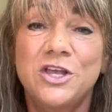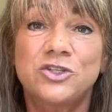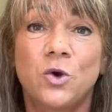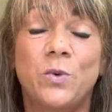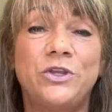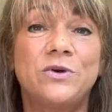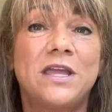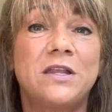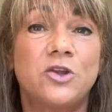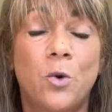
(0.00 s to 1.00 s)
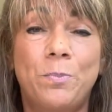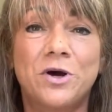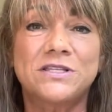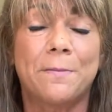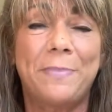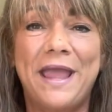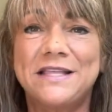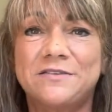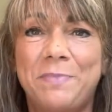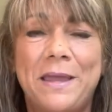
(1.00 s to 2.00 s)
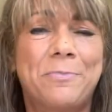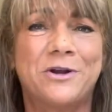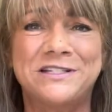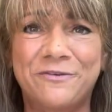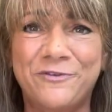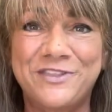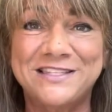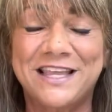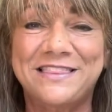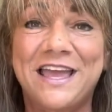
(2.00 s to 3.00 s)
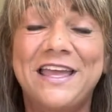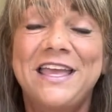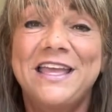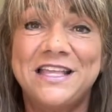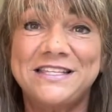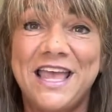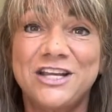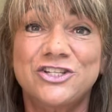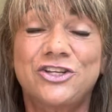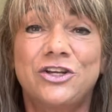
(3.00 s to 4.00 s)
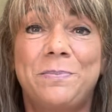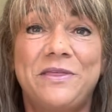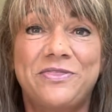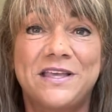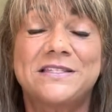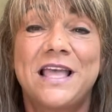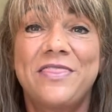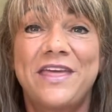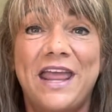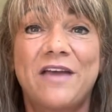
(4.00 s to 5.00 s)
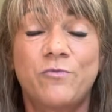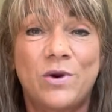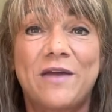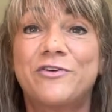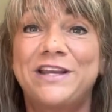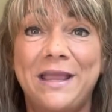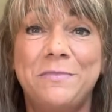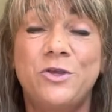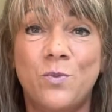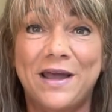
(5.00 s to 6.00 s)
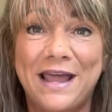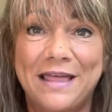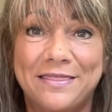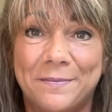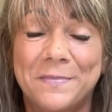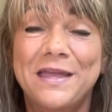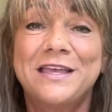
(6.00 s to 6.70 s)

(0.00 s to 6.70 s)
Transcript: So when you get notebooks and pads of paper and different things like that, it's actually going to be things that have whatever name you want on them.